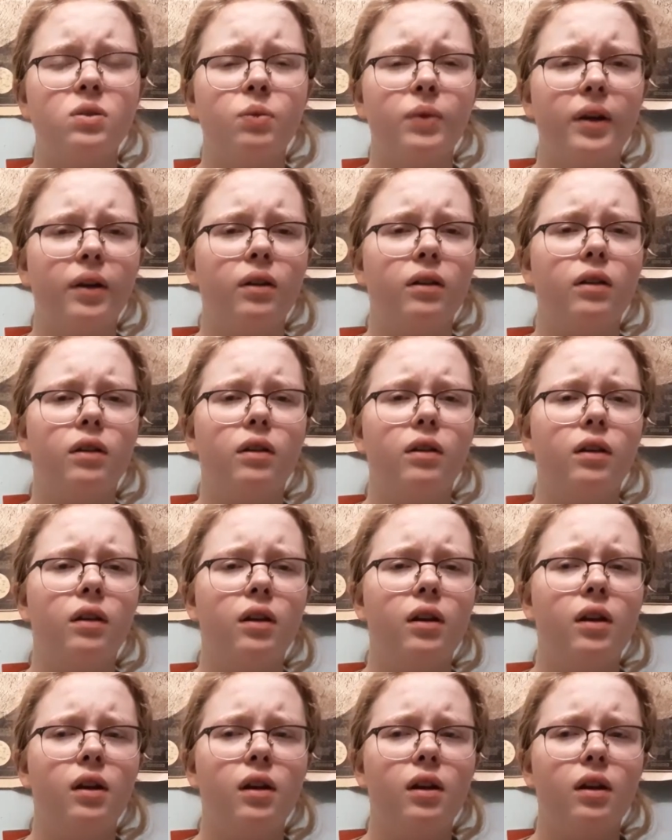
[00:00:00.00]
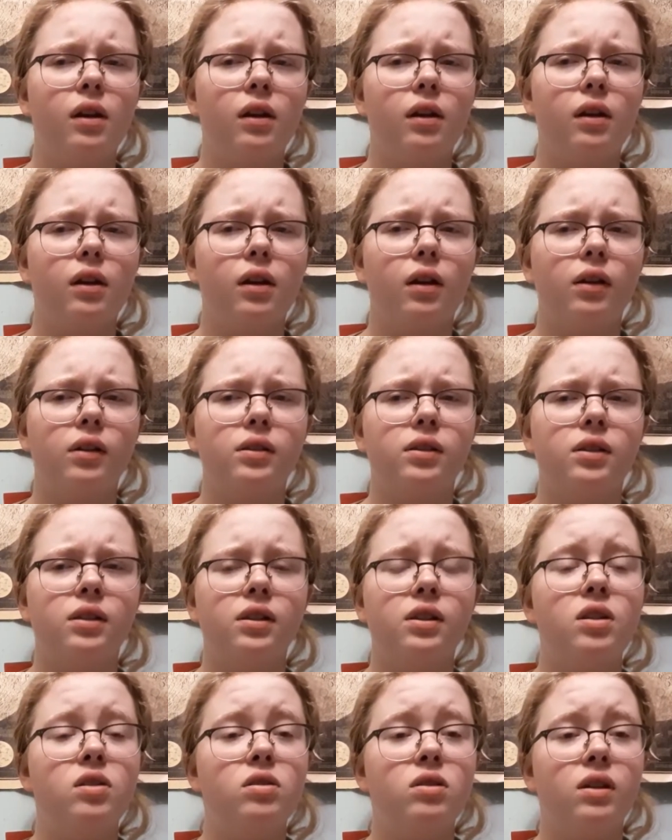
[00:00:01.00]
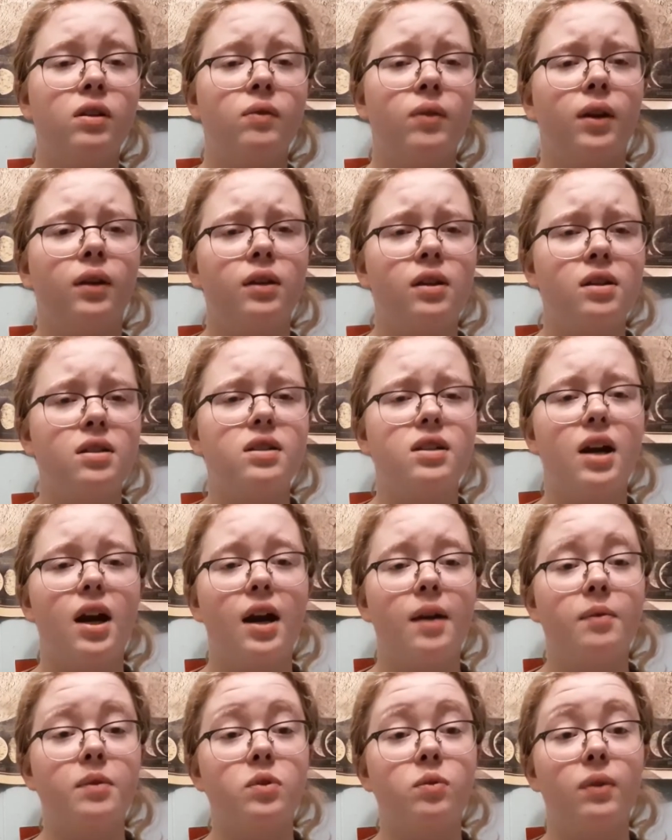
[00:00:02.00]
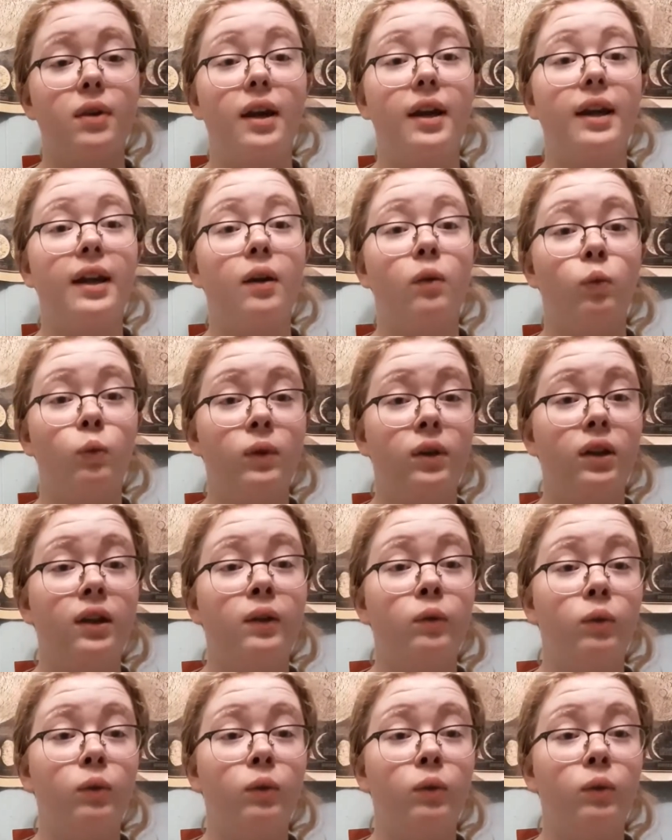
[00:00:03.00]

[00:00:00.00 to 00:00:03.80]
weird, because usually around this time is when I get really,